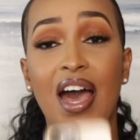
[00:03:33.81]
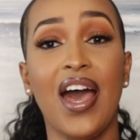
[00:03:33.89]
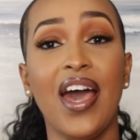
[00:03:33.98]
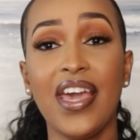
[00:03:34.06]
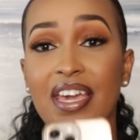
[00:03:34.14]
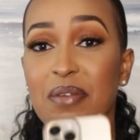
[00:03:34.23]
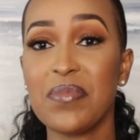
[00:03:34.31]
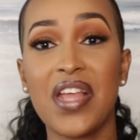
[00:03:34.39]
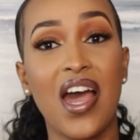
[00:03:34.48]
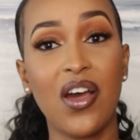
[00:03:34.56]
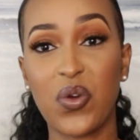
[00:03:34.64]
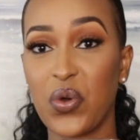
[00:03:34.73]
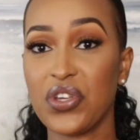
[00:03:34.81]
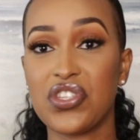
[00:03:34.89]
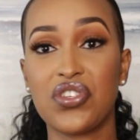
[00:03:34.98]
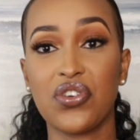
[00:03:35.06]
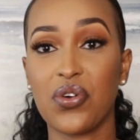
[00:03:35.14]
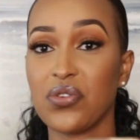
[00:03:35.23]
I am not going
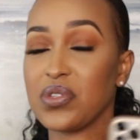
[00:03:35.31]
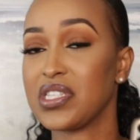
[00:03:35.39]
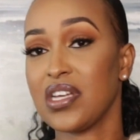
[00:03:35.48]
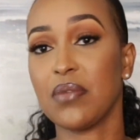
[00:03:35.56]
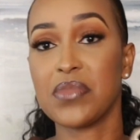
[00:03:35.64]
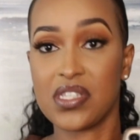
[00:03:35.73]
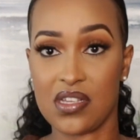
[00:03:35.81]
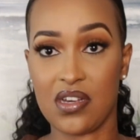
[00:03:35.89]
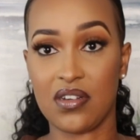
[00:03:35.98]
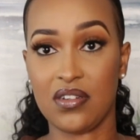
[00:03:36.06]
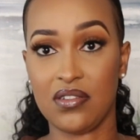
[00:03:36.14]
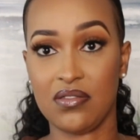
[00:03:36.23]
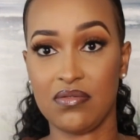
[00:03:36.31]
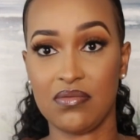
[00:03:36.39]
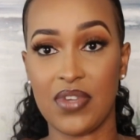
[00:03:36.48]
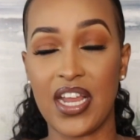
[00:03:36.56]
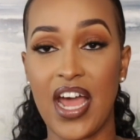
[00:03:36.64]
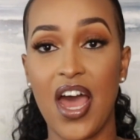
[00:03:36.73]
to go to Samsung
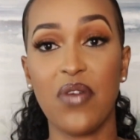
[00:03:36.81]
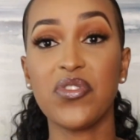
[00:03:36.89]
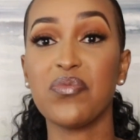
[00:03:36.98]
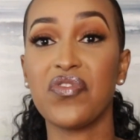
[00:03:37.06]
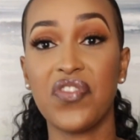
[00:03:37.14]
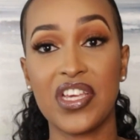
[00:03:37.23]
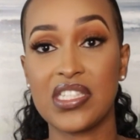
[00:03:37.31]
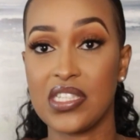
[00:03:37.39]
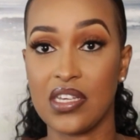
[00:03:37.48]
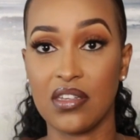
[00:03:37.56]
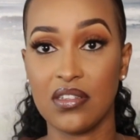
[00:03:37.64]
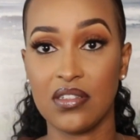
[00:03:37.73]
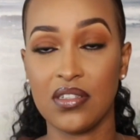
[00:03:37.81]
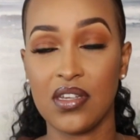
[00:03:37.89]
and have them fix it.